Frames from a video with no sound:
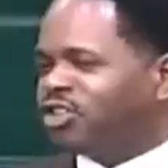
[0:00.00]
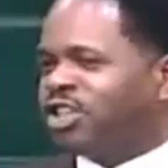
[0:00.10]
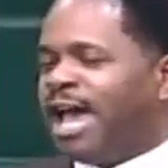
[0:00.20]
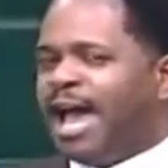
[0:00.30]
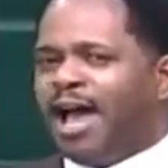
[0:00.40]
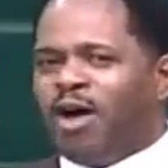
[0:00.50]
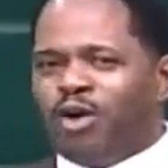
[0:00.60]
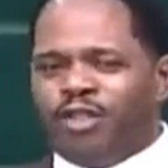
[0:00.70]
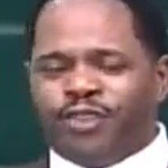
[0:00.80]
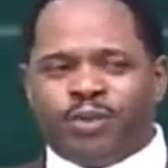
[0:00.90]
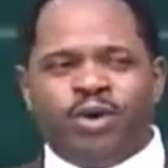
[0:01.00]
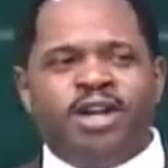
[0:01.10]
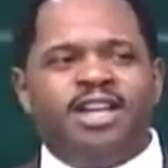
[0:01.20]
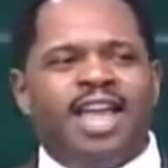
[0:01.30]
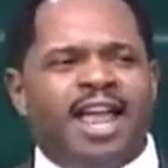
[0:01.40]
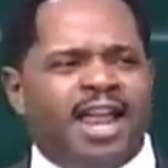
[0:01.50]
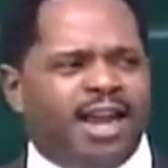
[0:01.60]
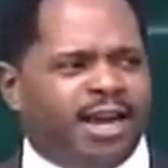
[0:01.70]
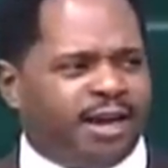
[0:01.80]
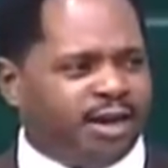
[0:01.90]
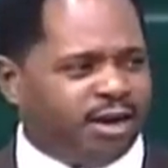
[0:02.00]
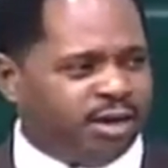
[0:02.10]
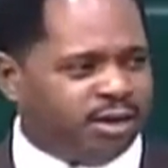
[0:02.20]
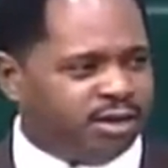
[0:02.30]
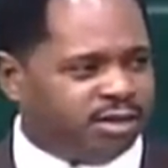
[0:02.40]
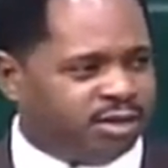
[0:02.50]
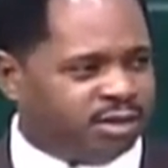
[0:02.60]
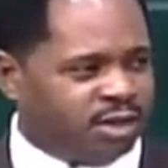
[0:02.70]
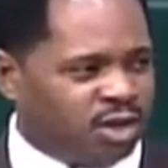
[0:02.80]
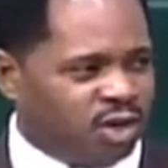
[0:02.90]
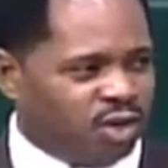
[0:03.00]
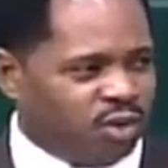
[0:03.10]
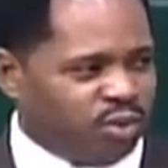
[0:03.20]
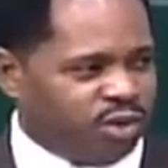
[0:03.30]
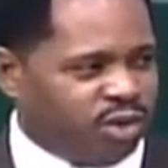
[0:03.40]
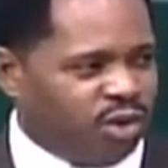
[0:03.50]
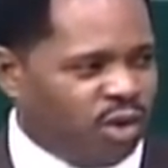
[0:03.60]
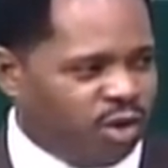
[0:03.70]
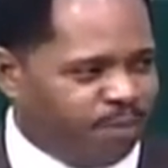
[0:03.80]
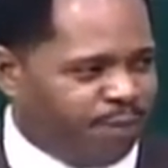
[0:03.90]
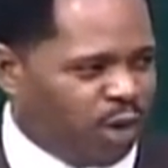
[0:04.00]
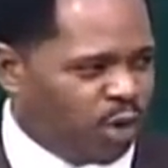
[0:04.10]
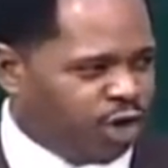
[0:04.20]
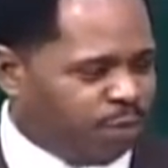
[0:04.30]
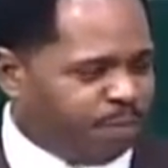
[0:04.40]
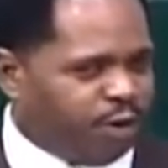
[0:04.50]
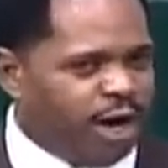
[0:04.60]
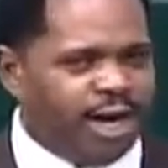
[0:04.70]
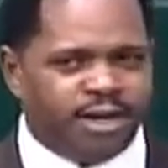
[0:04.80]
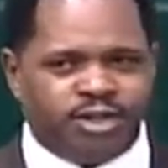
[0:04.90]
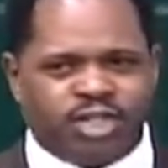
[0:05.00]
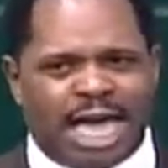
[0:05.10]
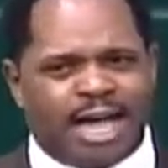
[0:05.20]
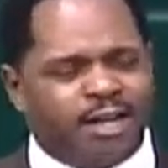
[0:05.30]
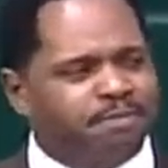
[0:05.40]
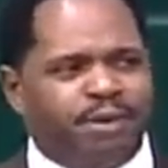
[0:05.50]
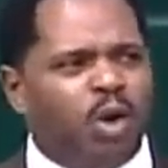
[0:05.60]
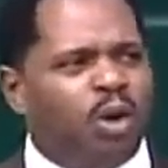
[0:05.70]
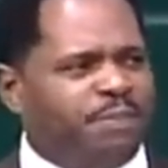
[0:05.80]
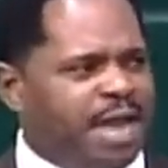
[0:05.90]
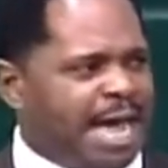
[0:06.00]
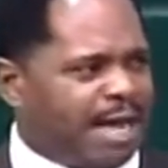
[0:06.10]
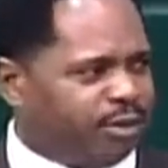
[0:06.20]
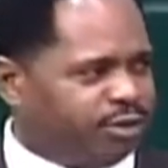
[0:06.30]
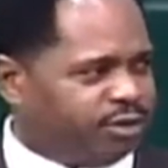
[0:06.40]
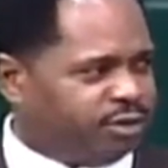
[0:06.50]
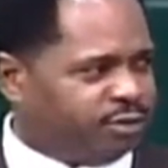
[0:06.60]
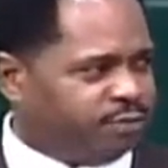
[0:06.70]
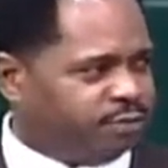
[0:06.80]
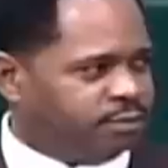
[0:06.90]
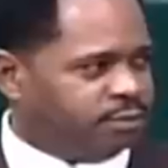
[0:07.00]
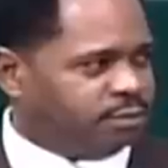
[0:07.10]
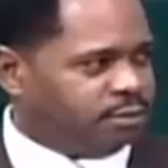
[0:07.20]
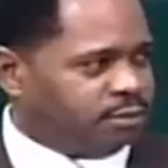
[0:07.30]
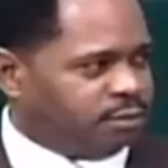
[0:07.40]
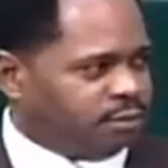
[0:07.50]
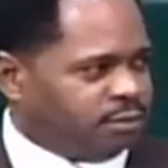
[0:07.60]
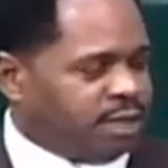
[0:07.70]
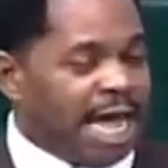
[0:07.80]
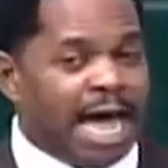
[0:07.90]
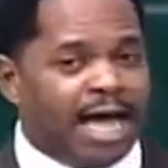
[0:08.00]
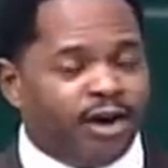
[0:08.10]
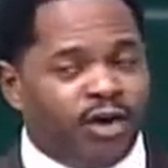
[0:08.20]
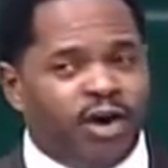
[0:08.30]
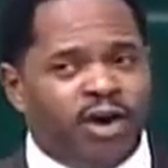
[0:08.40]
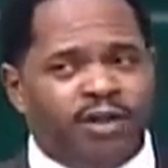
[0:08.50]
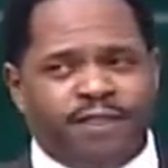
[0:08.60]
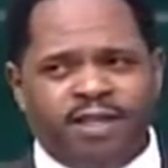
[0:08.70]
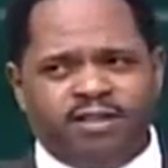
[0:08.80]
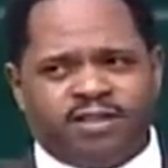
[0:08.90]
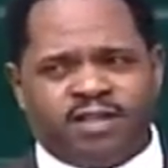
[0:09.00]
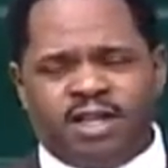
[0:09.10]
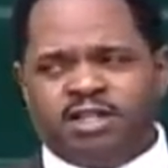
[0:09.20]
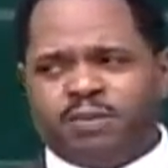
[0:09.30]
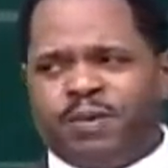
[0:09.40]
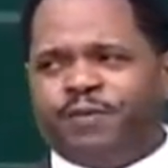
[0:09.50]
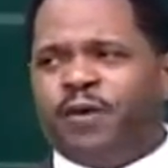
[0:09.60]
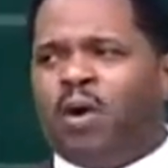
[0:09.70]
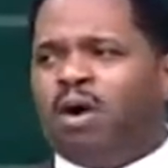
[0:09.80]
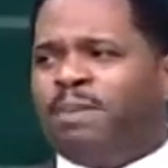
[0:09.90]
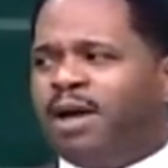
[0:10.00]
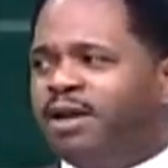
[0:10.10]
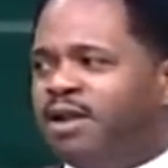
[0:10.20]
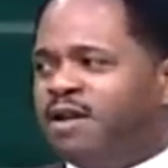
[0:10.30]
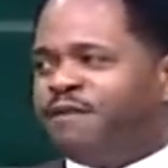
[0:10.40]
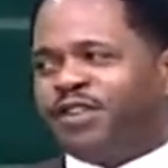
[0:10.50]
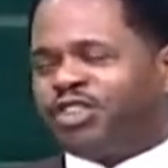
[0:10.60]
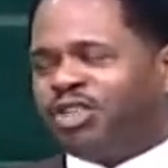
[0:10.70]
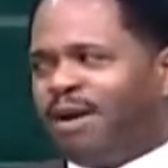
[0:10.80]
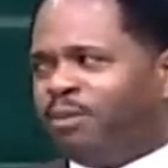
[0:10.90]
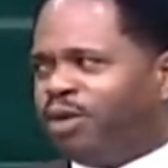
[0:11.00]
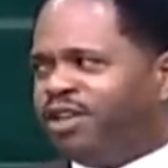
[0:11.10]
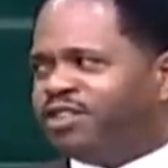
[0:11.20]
this town in 3 days, we're going to blow your brains out and blow up your house." Now, I'd heard these things before, but for some